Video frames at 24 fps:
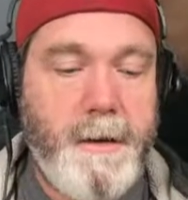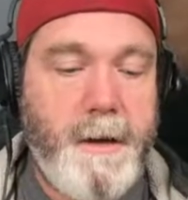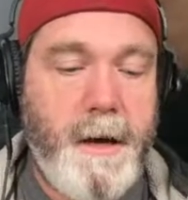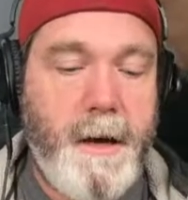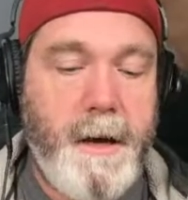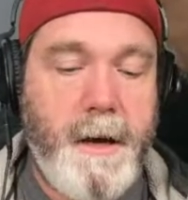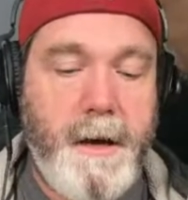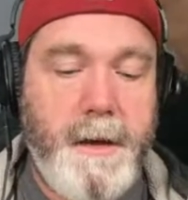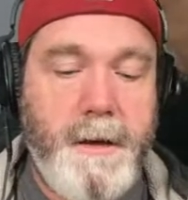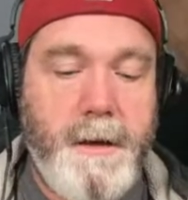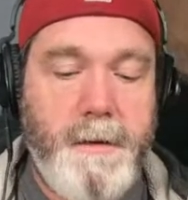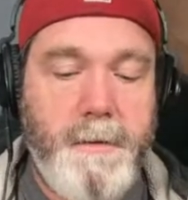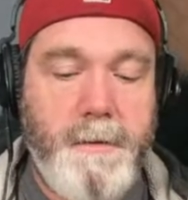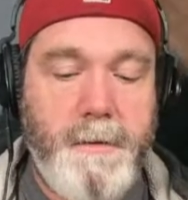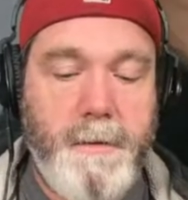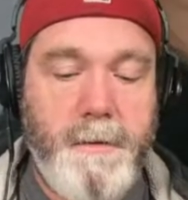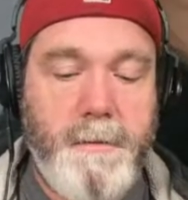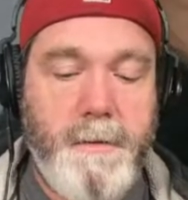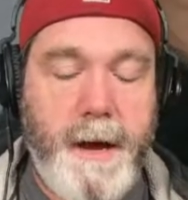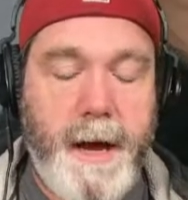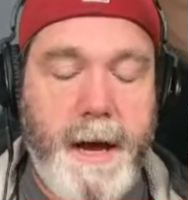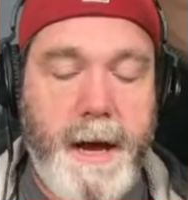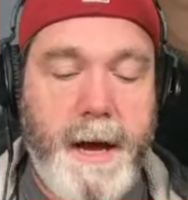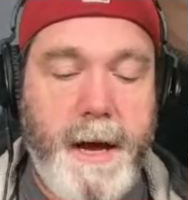you do
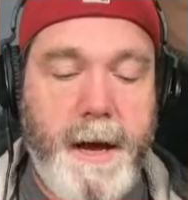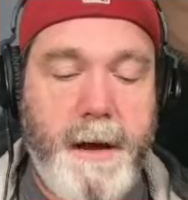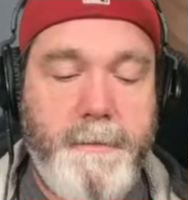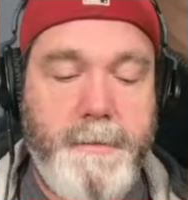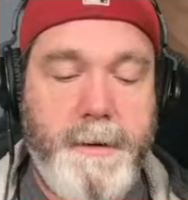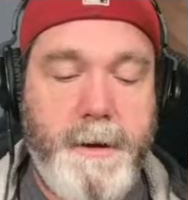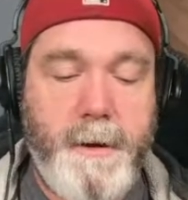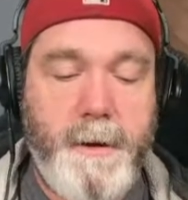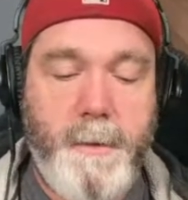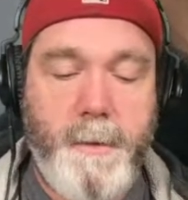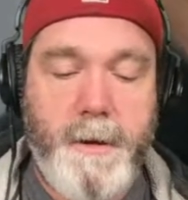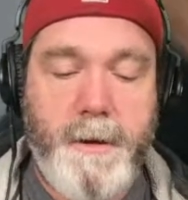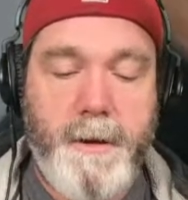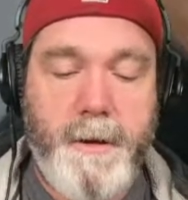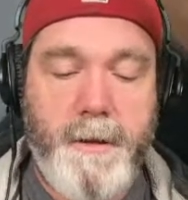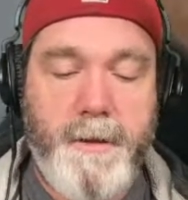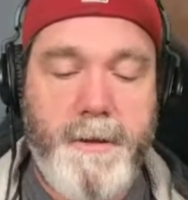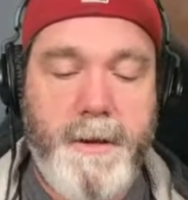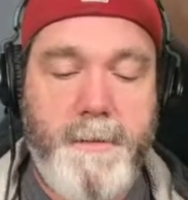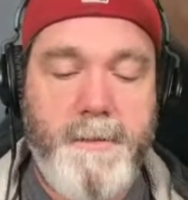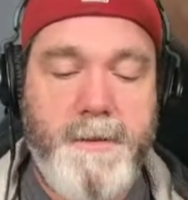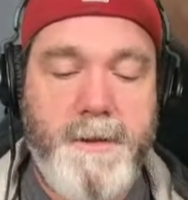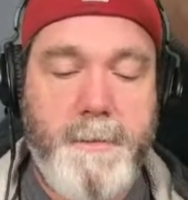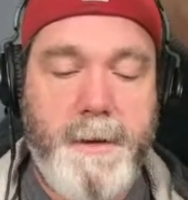have what
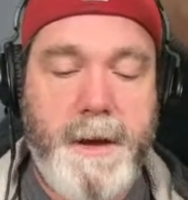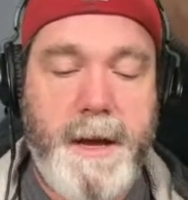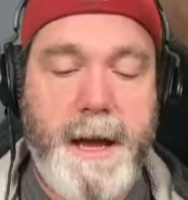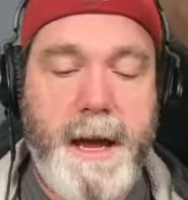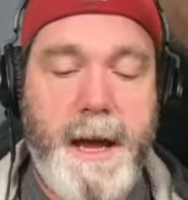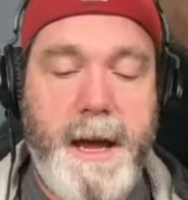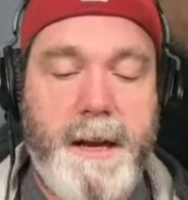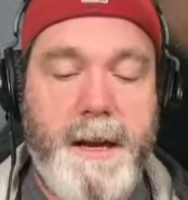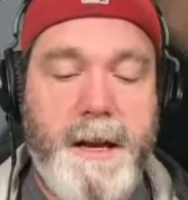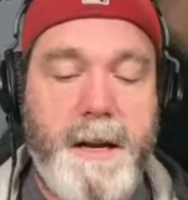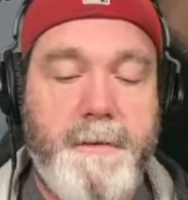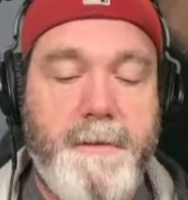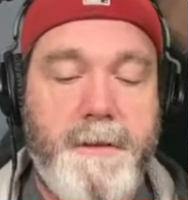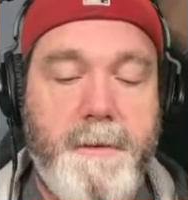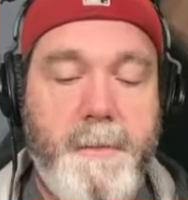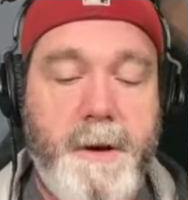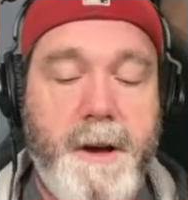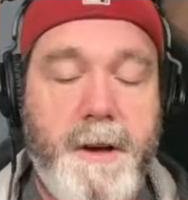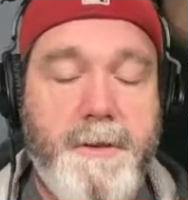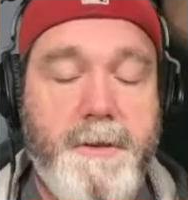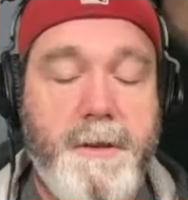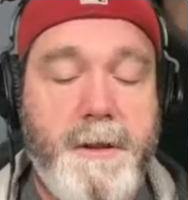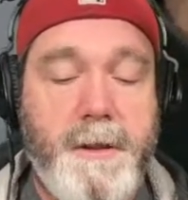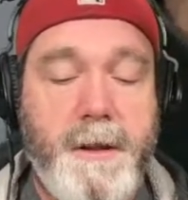seems to be a handout of the
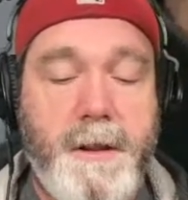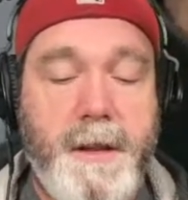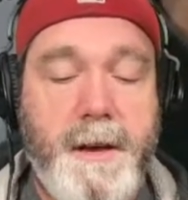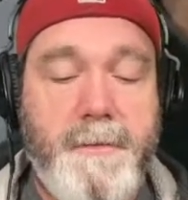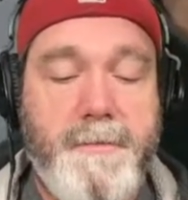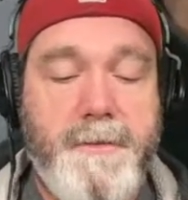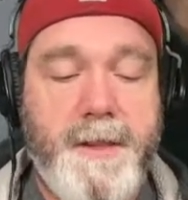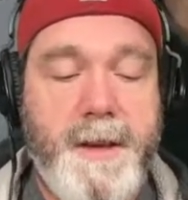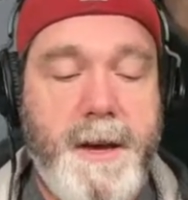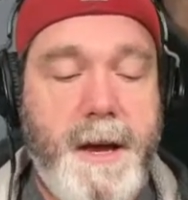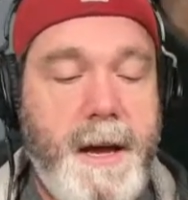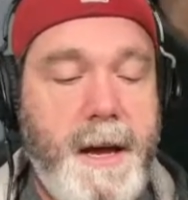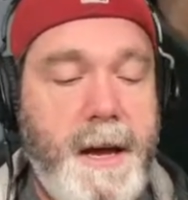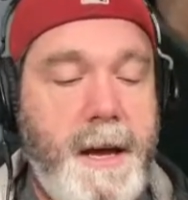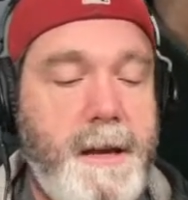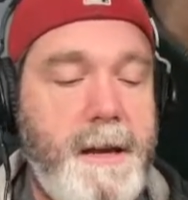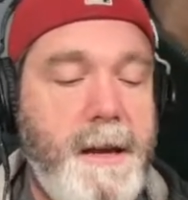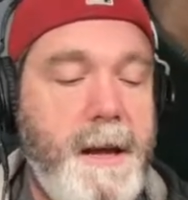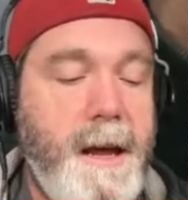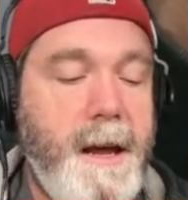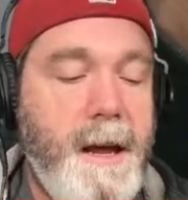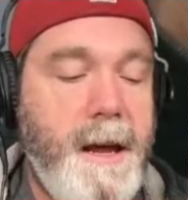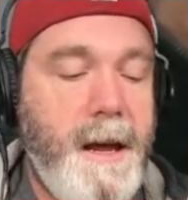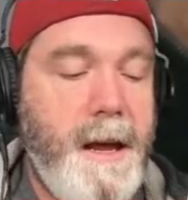puzzle on the left side
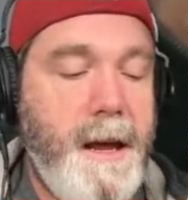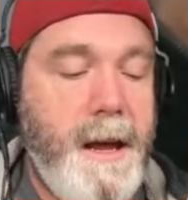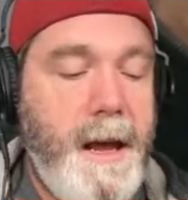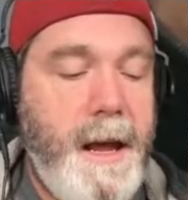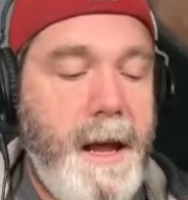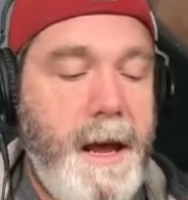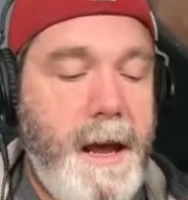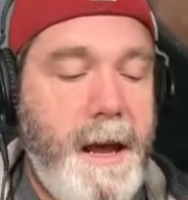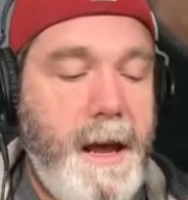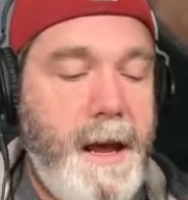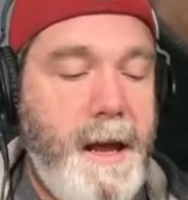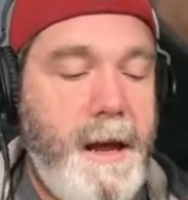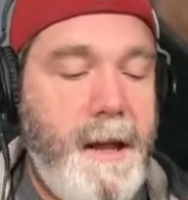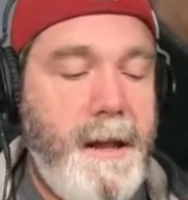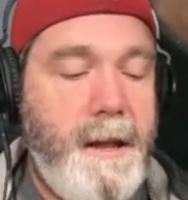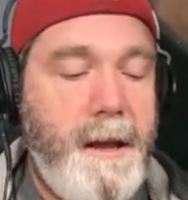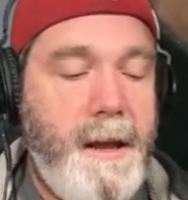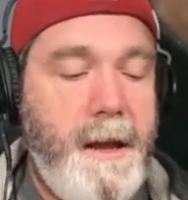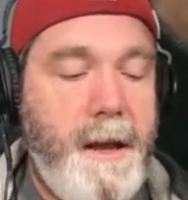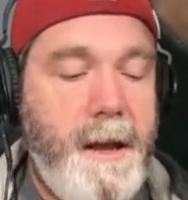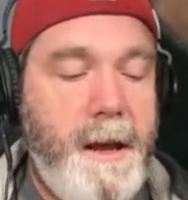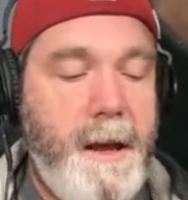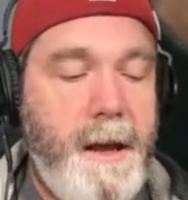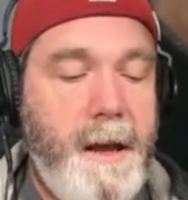and
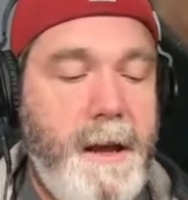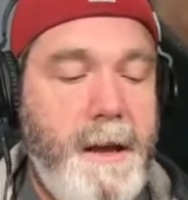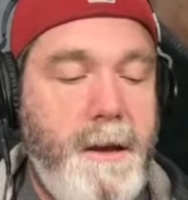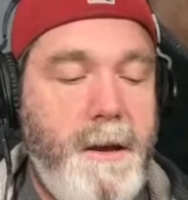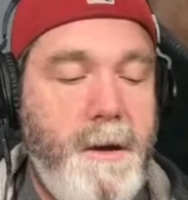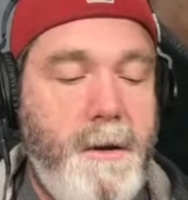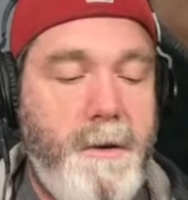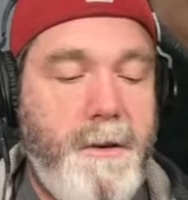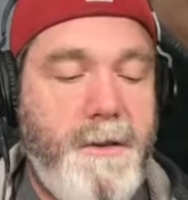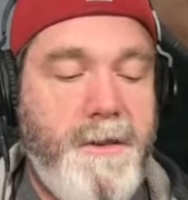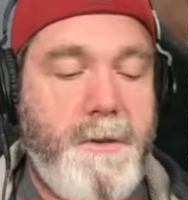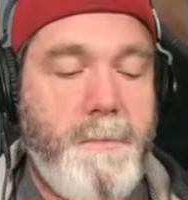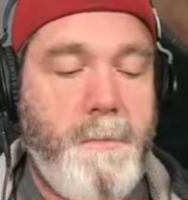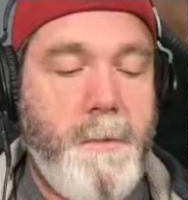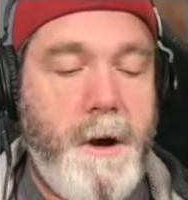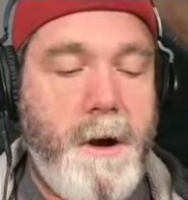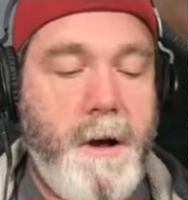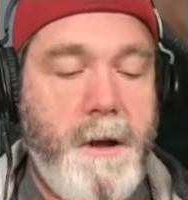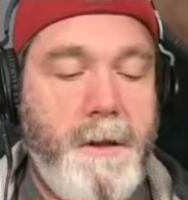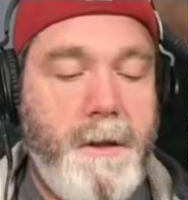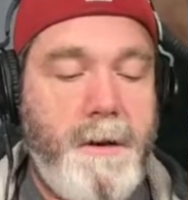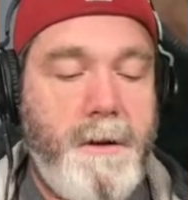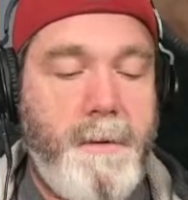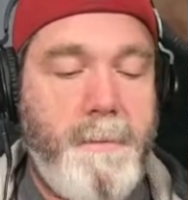a
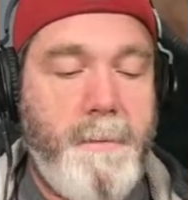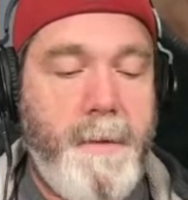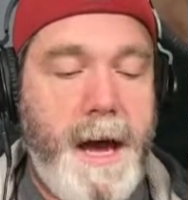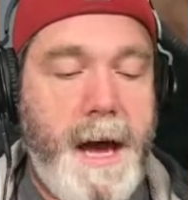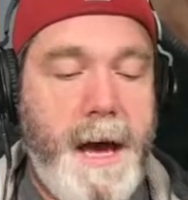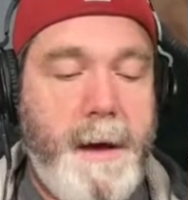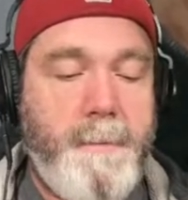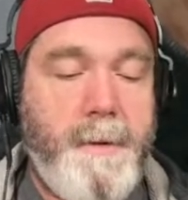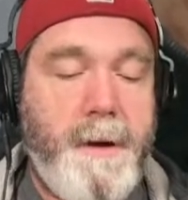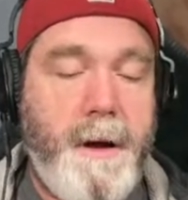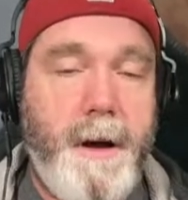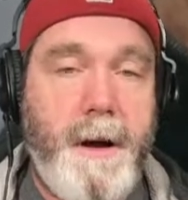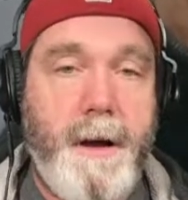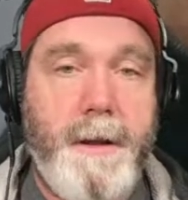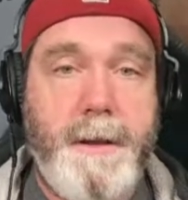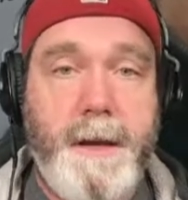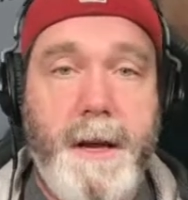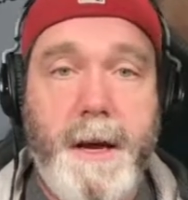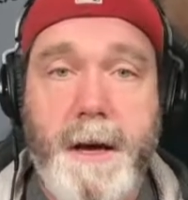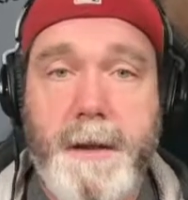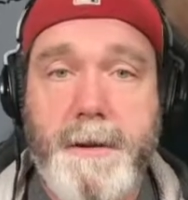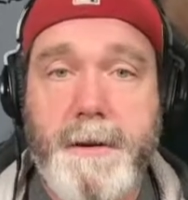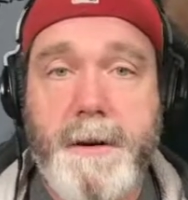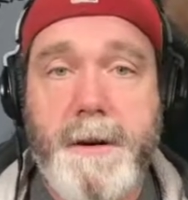small little map on the
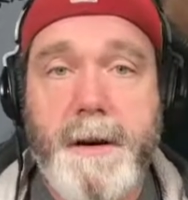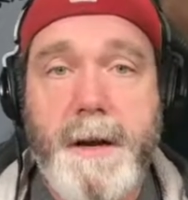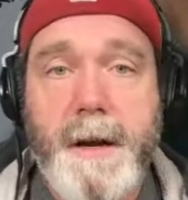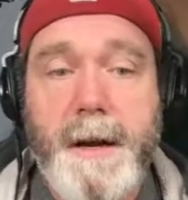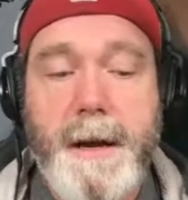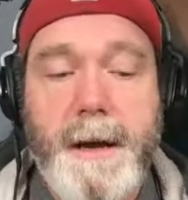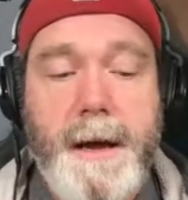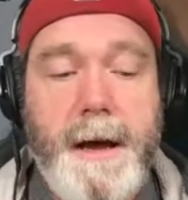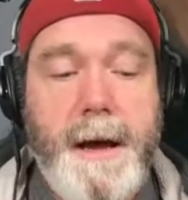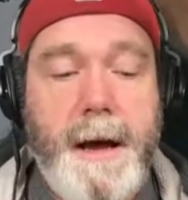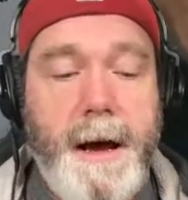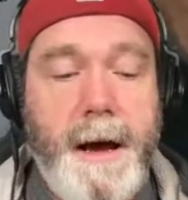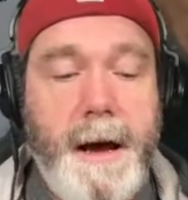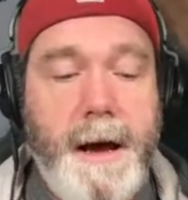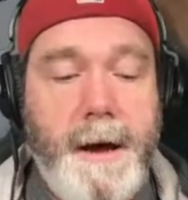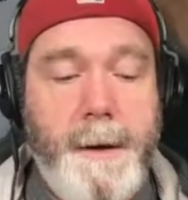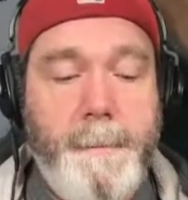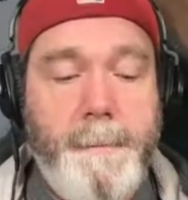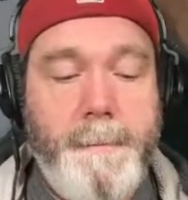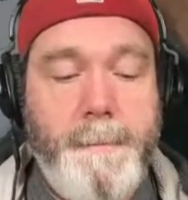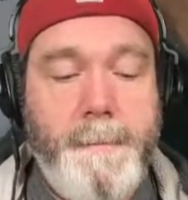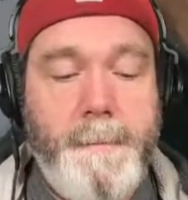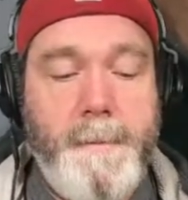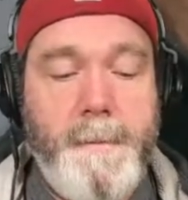other.
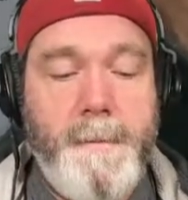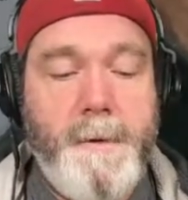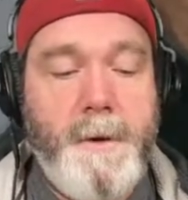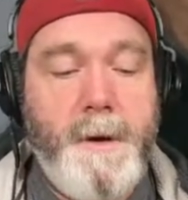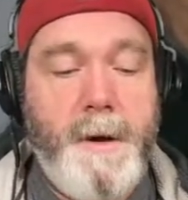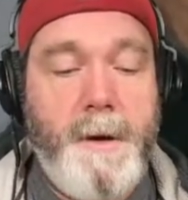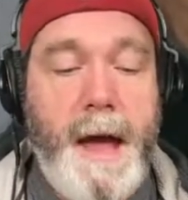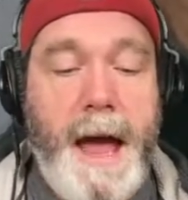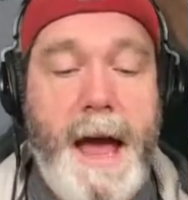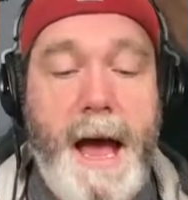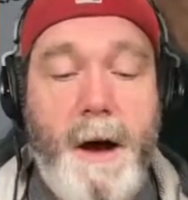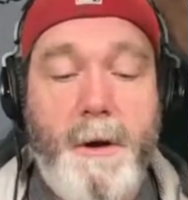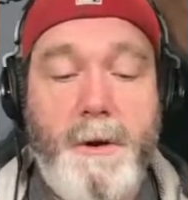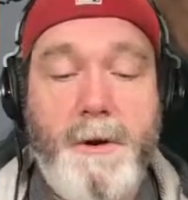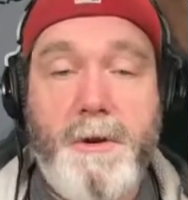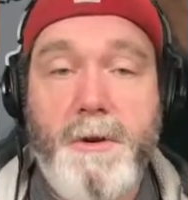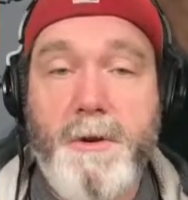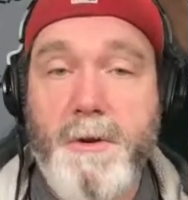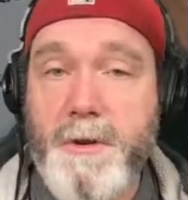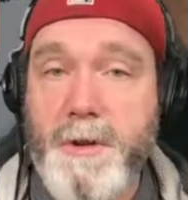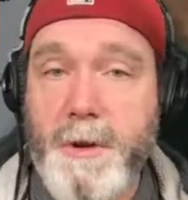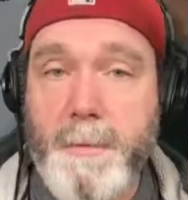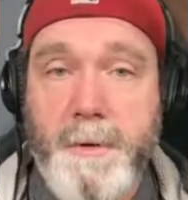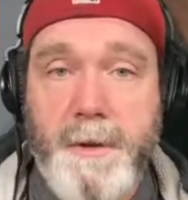How
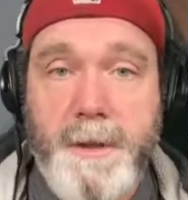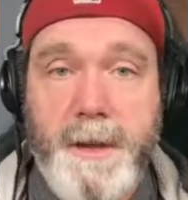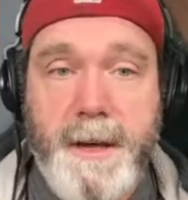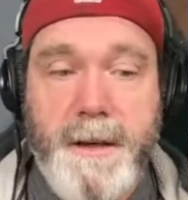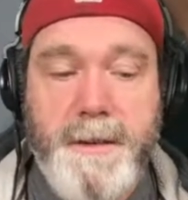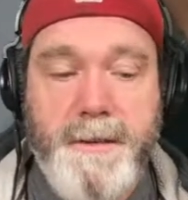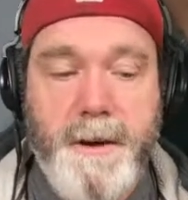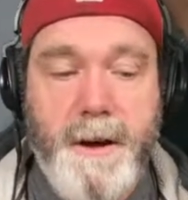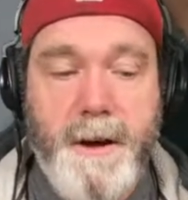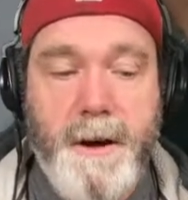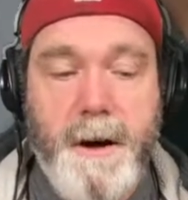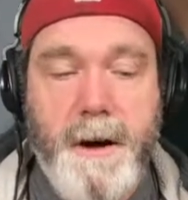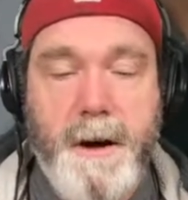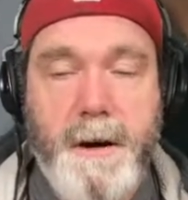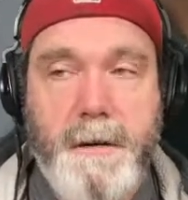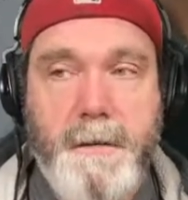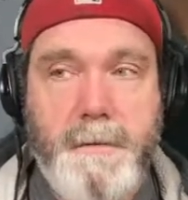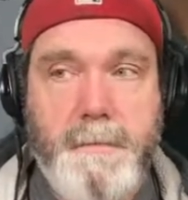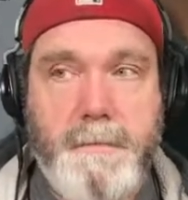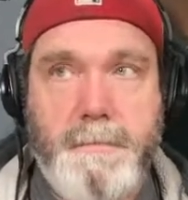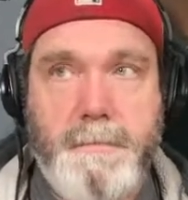usable these are